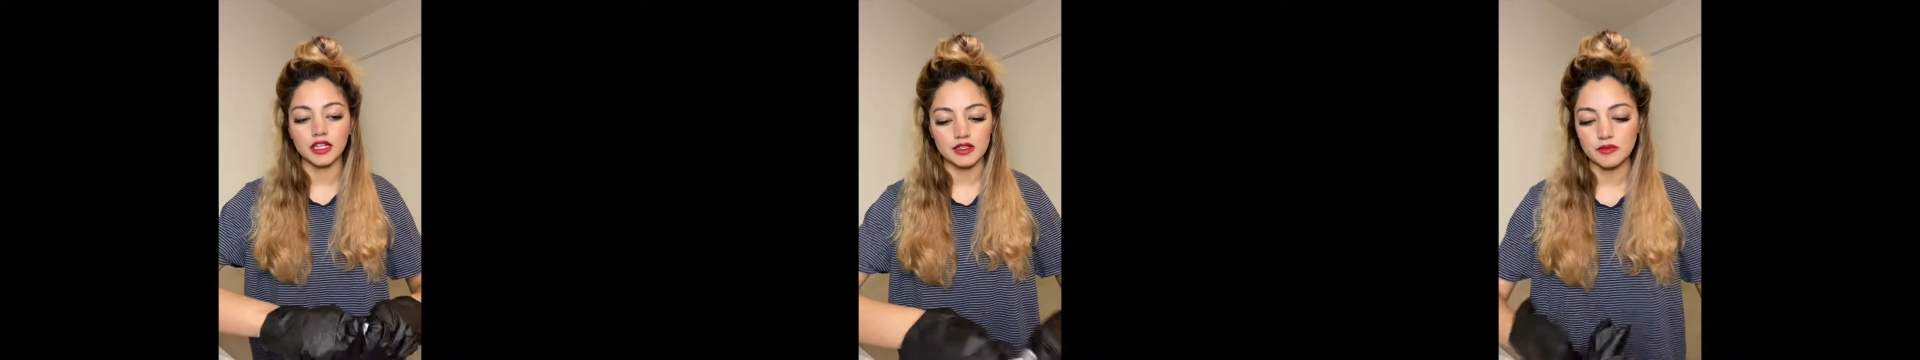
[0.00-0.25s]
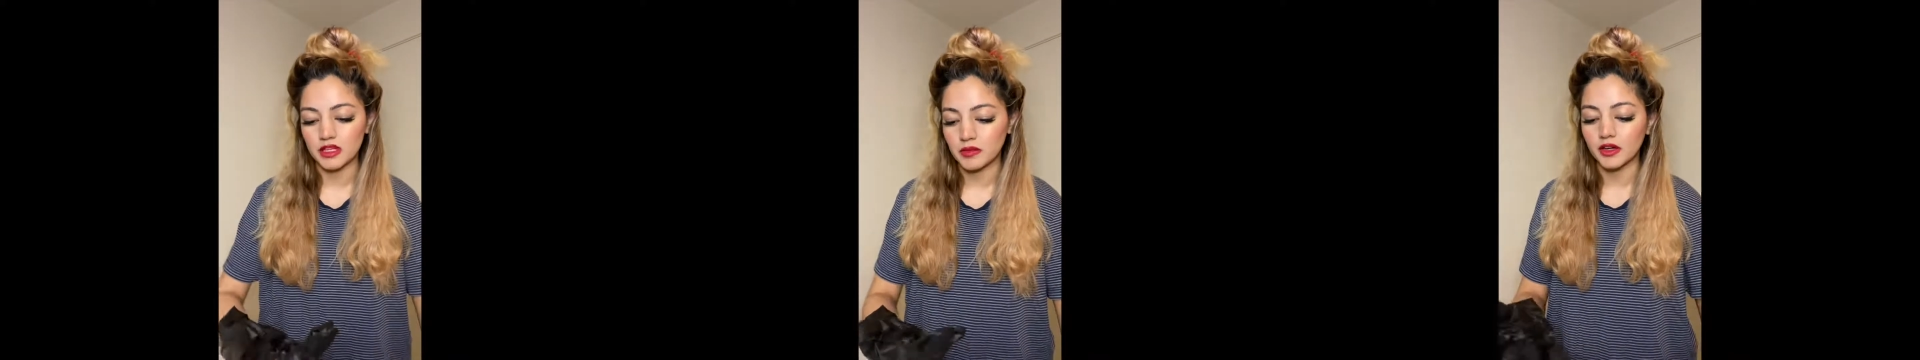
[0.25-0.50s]
and it's
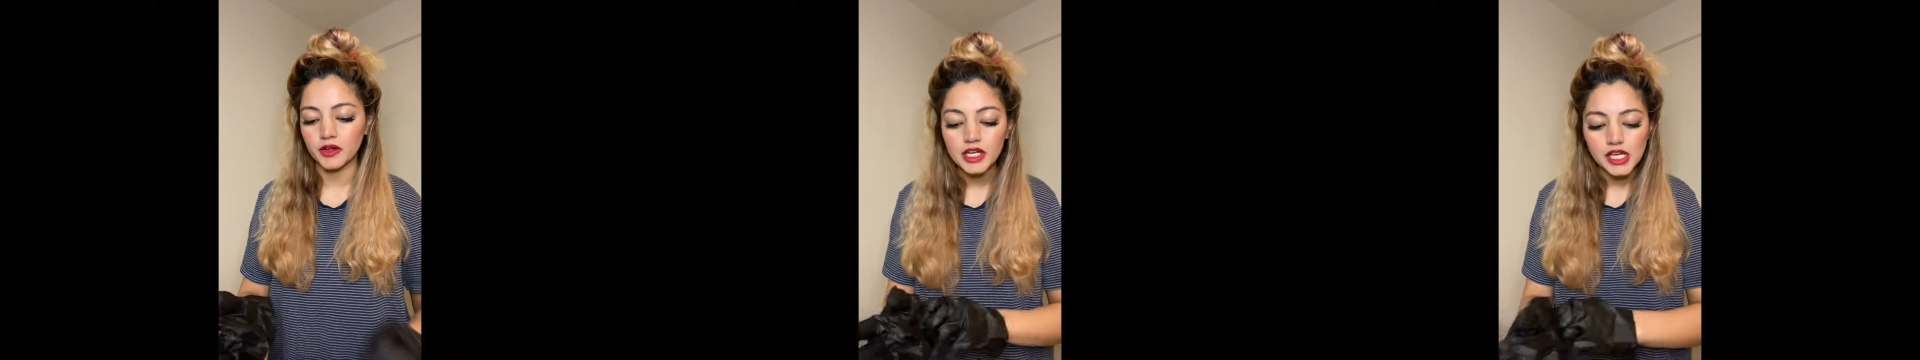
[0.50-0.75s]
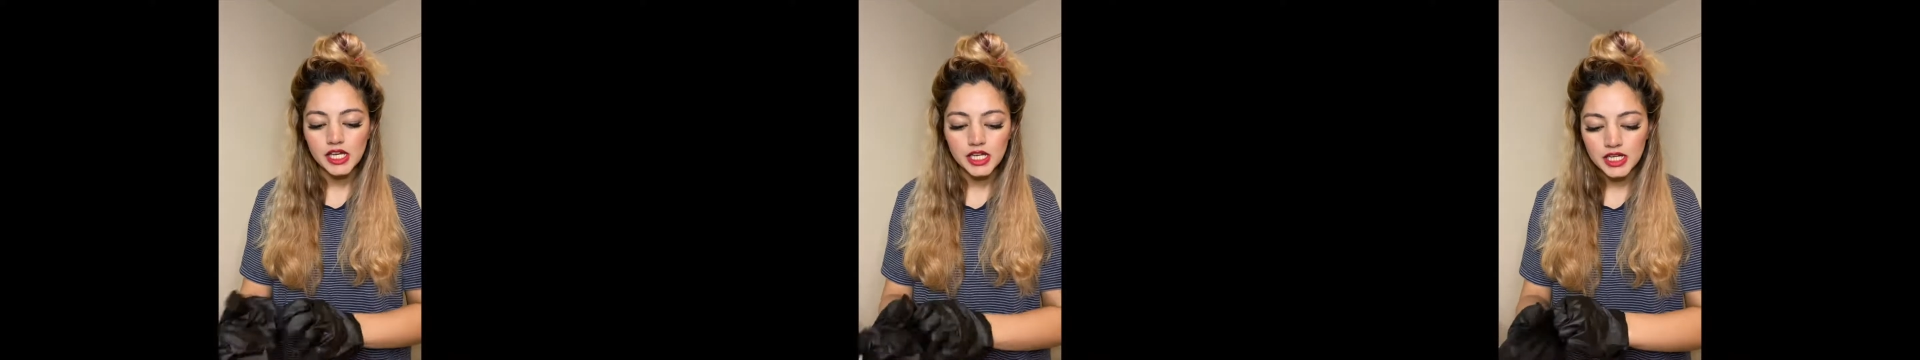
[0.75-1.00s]
making me hungry,
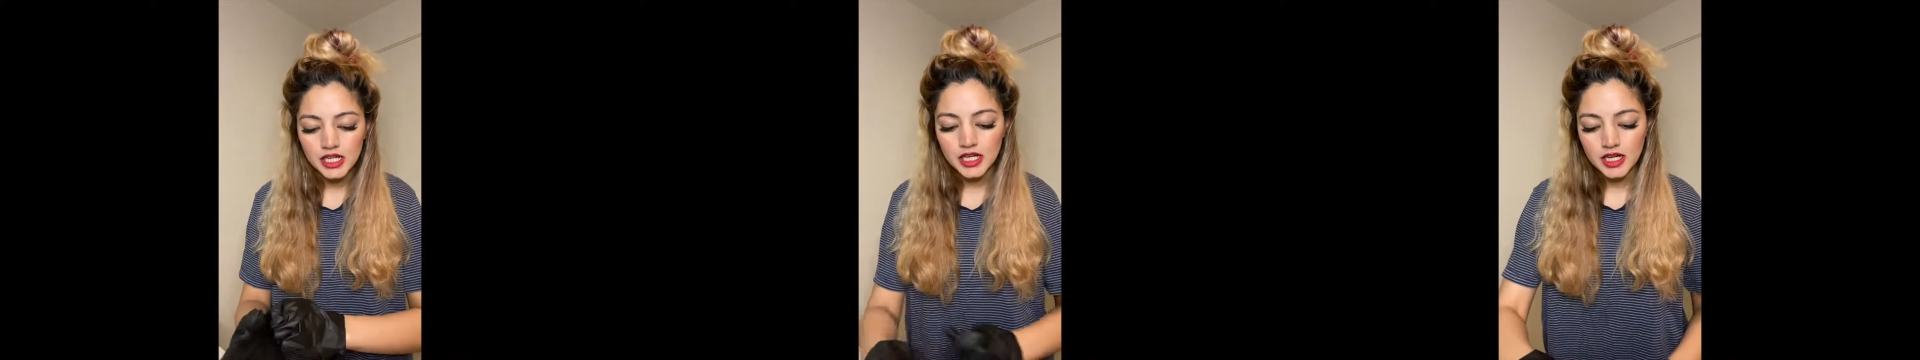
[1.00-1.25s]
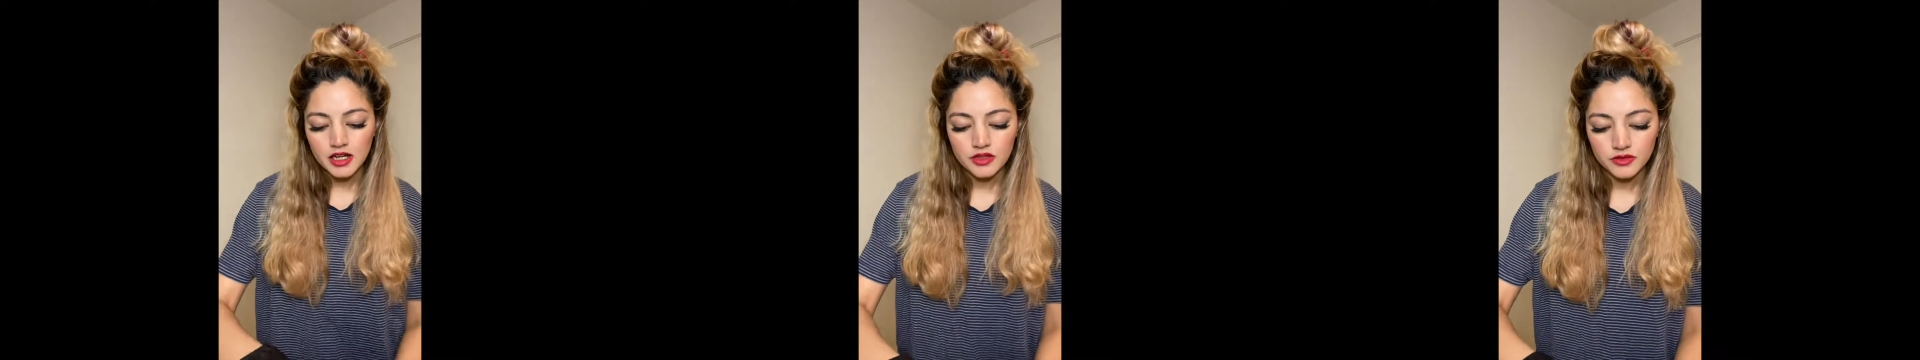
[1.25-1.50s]

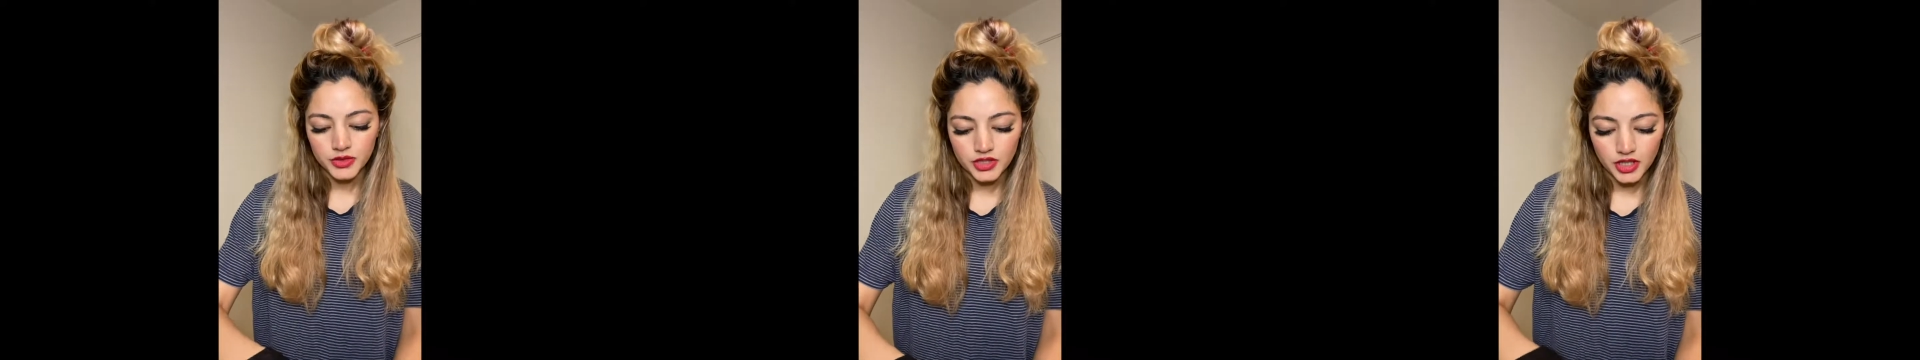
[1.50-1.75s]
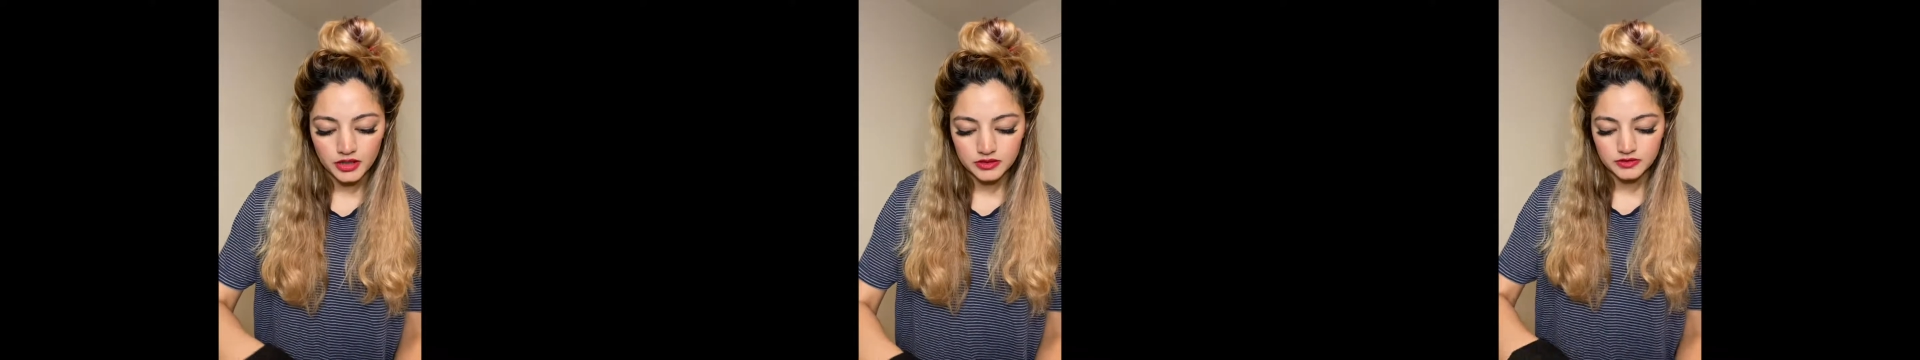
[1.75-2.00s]
for sure.